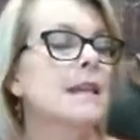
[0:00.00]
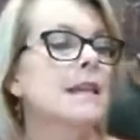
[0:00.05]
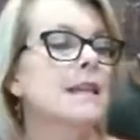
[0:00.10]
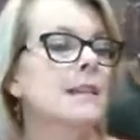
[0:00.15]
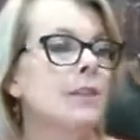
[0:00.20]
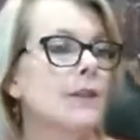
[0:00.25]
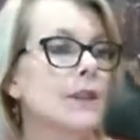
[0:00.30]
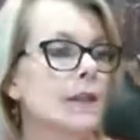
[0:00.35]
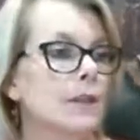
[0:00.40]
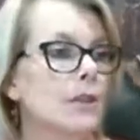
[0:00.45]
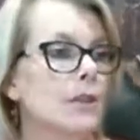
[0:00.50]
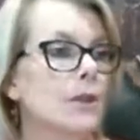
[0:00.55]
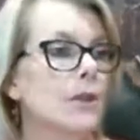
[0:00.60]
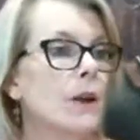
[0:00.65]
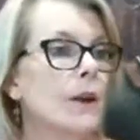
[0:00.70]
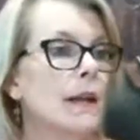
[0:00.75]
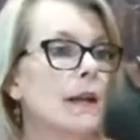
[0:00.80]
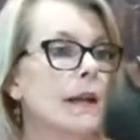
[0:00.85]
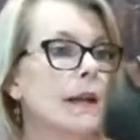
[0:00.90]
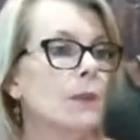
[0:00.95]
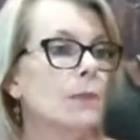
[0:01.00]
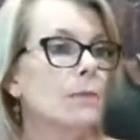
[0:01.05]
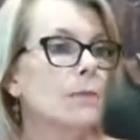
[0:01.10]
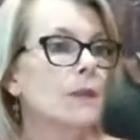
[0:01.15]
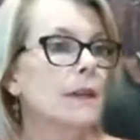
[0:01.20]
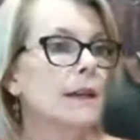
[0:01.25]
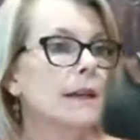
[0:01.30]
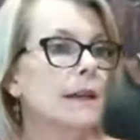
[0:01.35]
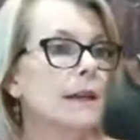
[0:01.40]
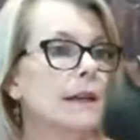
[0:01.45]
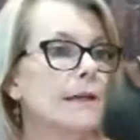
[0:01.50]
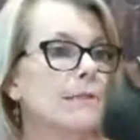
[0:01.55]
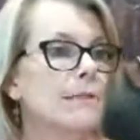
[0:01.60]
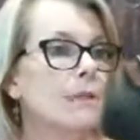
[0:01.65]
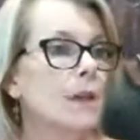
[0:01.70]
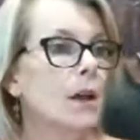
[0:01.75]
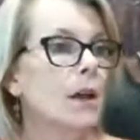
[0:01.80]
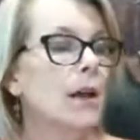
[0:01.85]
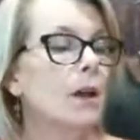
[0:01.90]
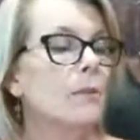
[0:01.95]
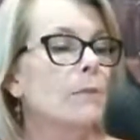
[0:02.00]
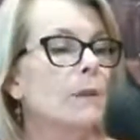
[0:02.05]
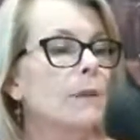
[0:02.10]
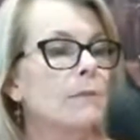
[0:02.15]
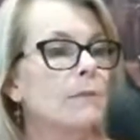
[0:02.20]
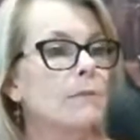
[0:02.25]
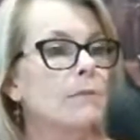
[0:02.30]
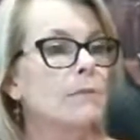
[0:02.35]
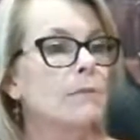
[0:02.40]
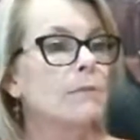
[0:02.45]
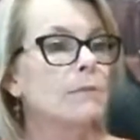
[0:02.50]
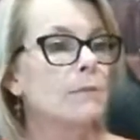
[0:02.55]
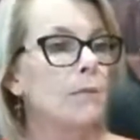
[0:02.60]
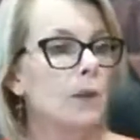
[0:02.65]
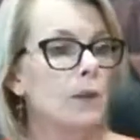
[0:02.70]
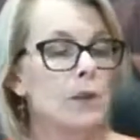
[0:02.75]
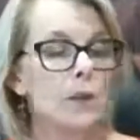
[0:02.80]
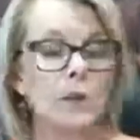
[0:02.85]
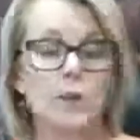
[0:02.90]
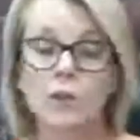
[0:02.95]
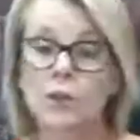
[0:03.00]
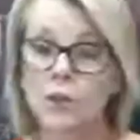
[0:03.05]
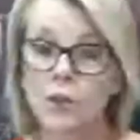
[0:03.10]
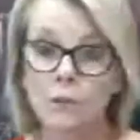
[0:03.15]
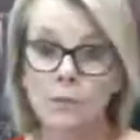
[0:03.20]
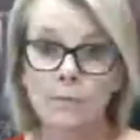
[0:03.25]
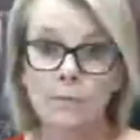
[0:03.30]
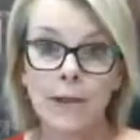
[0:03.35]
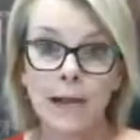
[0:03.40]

So that's who I help. I help them with those two